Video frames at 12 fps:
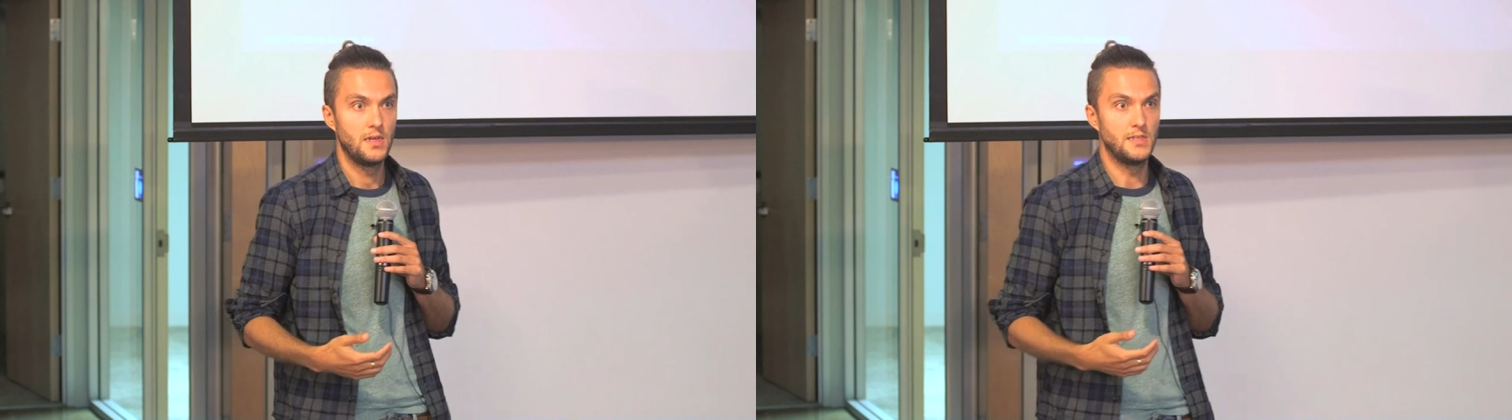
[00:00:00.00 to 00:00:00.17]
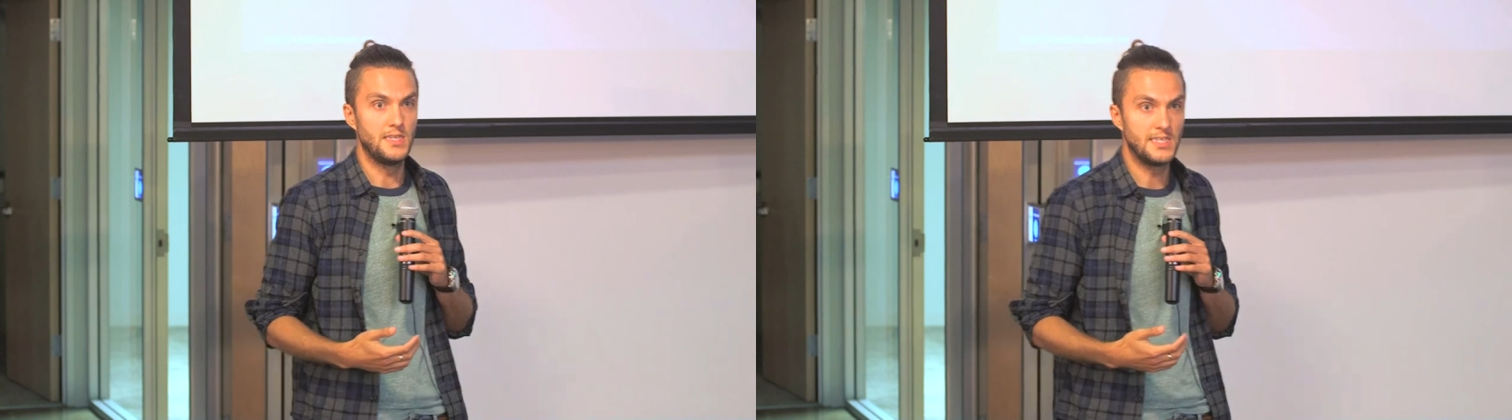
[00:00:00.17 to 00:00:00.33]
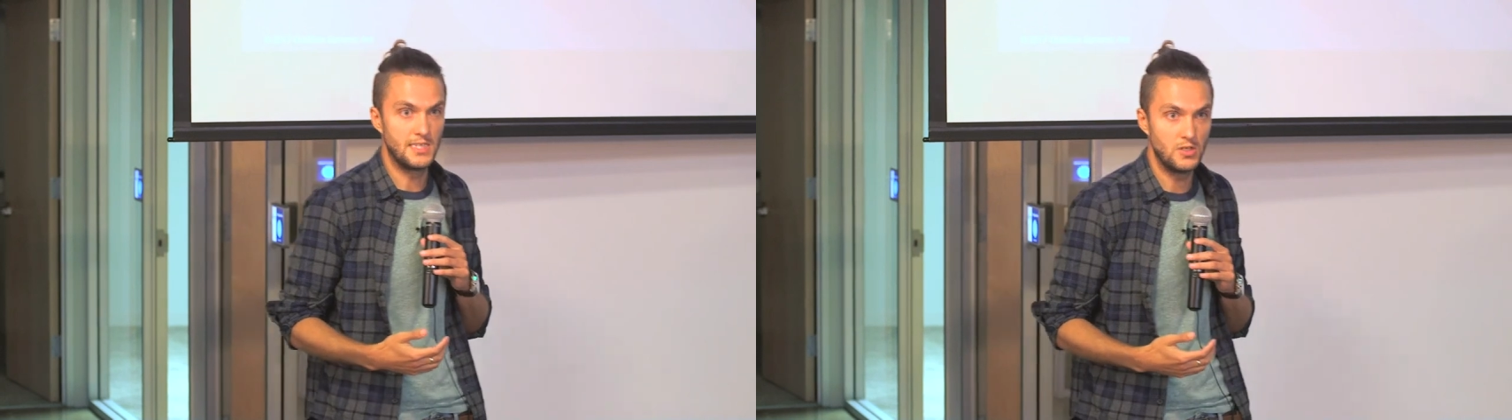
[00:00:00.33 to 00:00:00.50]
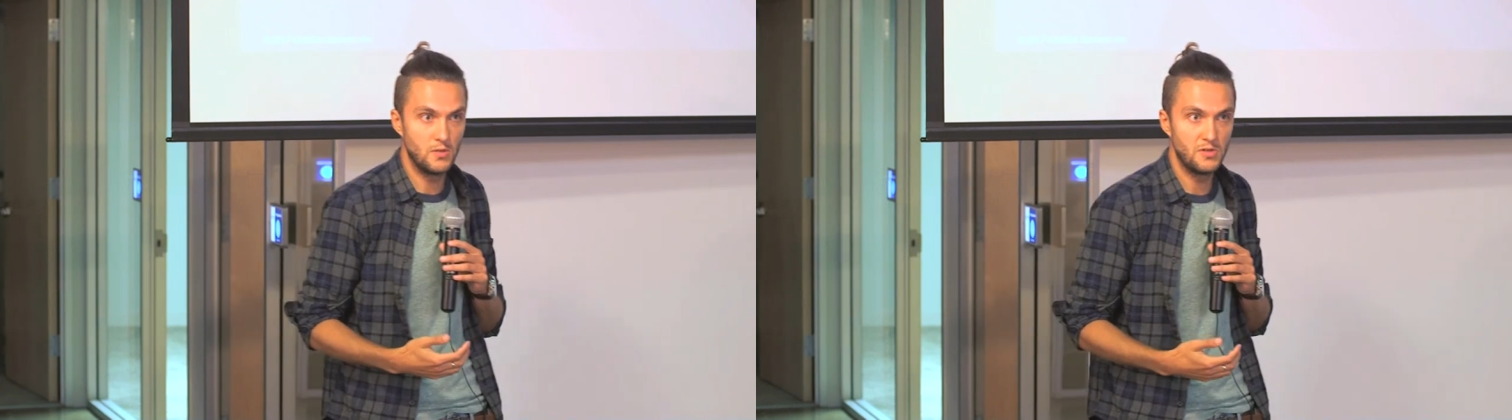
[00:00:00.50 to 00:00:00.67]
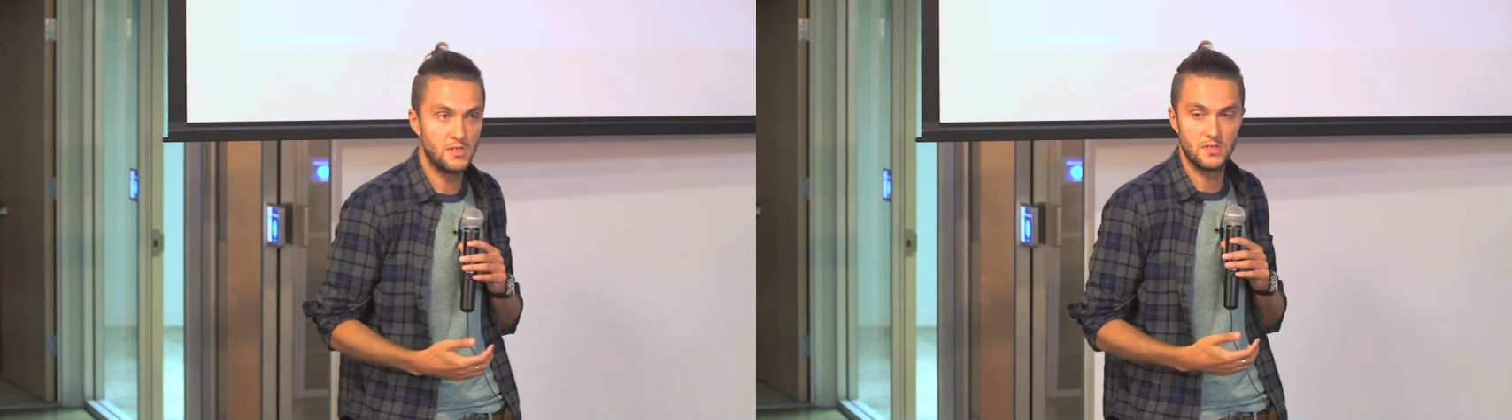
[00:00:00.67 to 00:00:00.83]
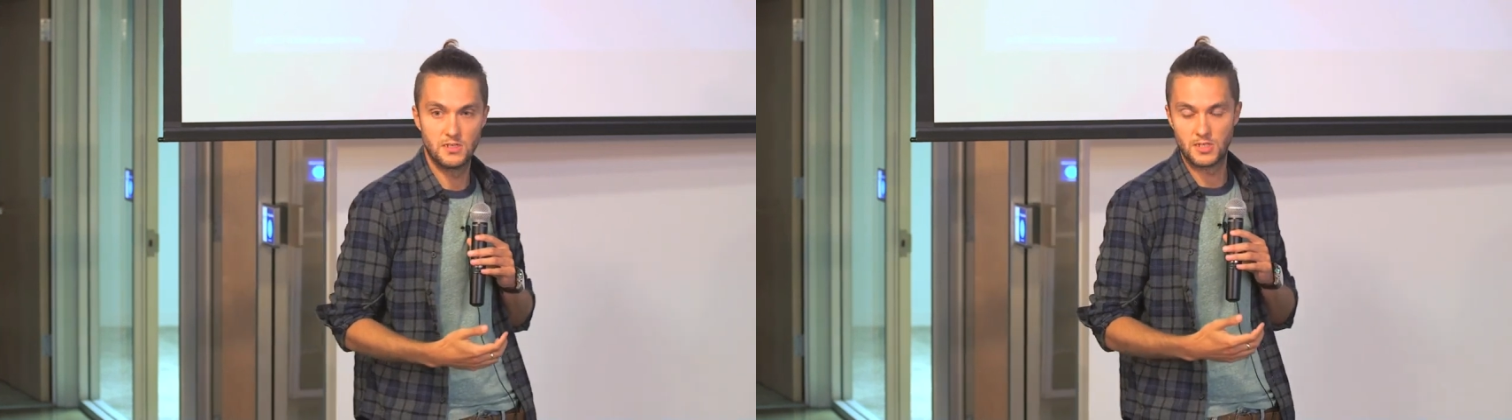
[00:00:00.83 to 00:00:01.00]

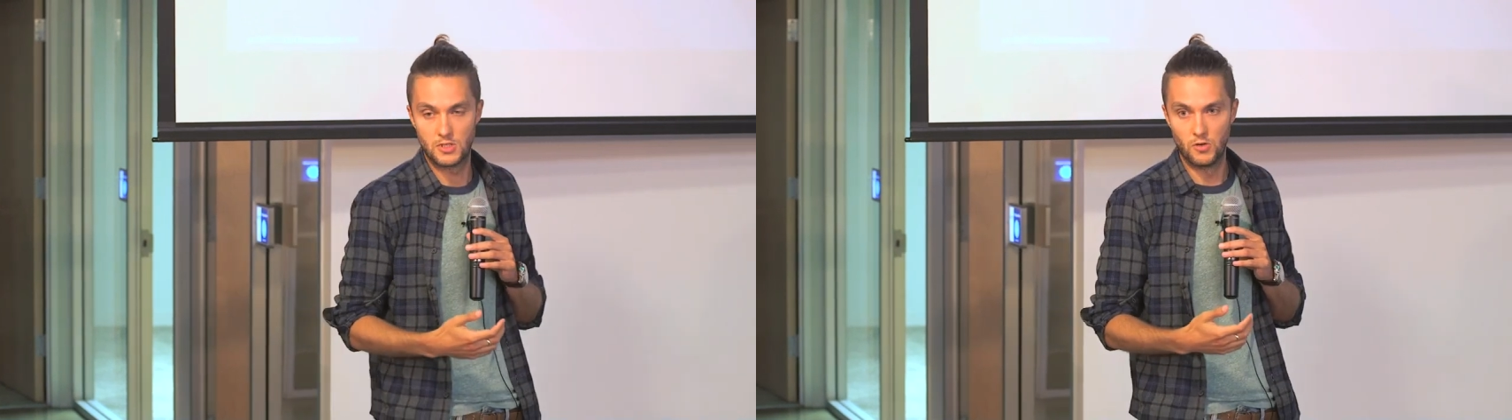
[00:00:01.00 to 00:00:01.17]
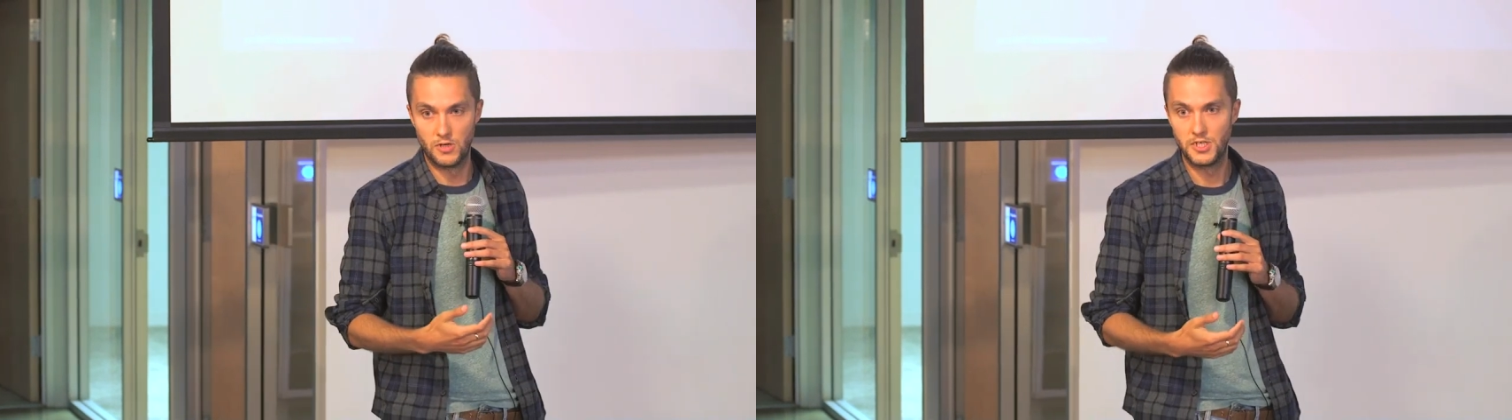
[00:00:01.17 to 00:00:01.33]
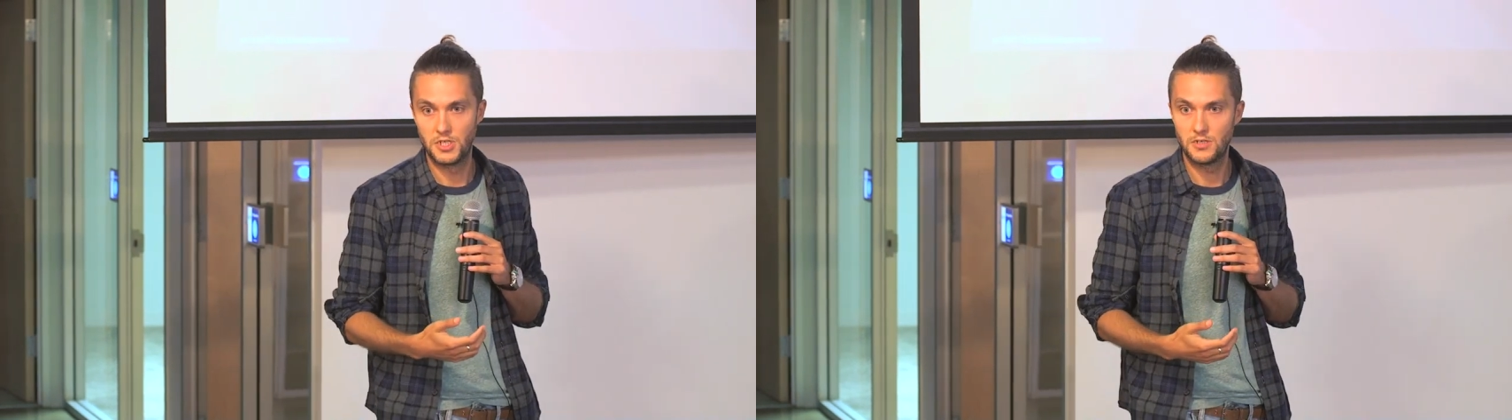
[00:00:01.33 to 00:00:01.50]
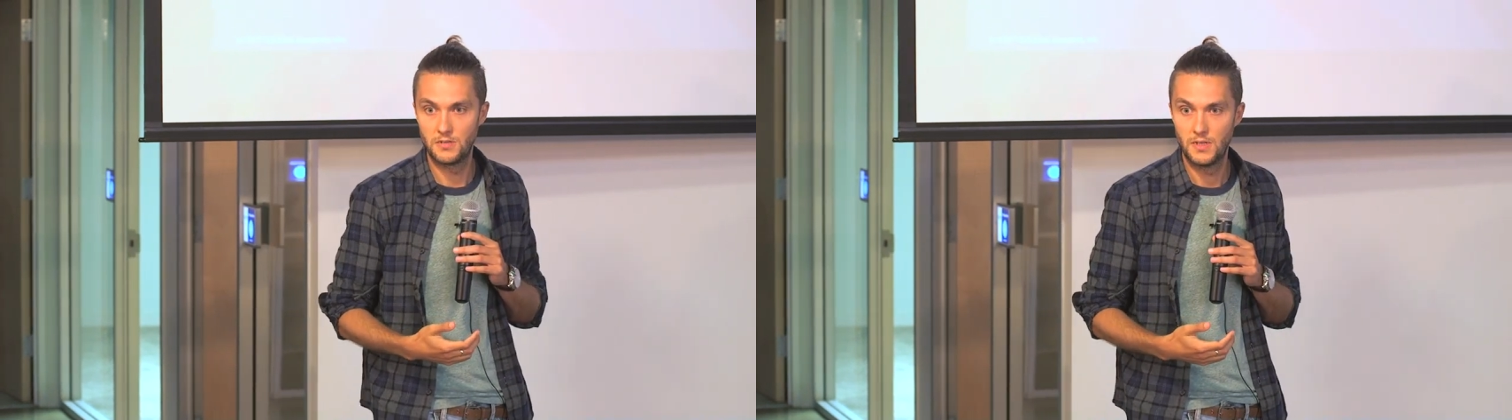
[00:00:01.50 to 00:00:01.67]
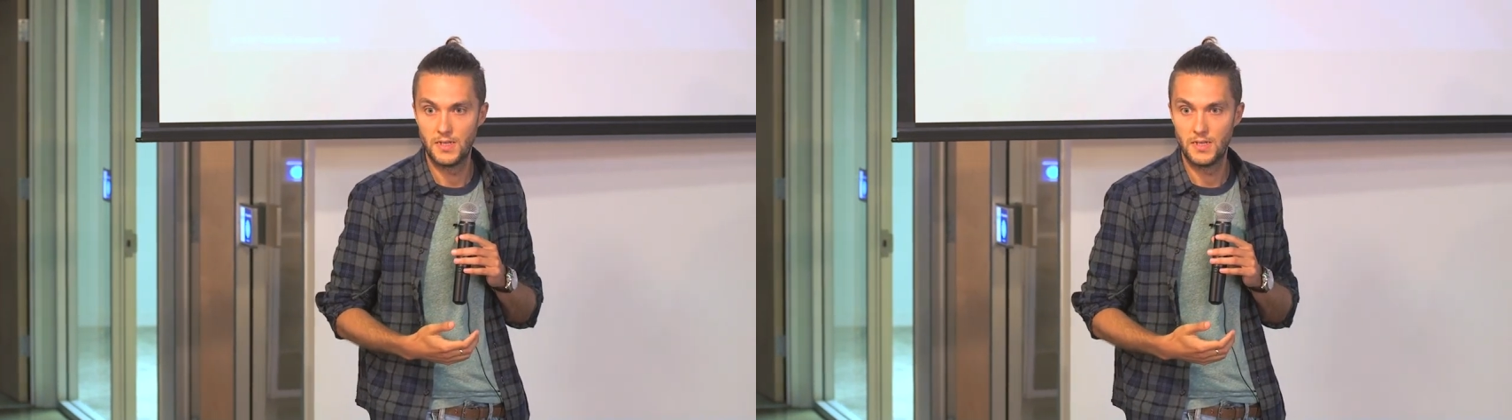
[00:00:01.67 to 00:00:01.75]
distributed storage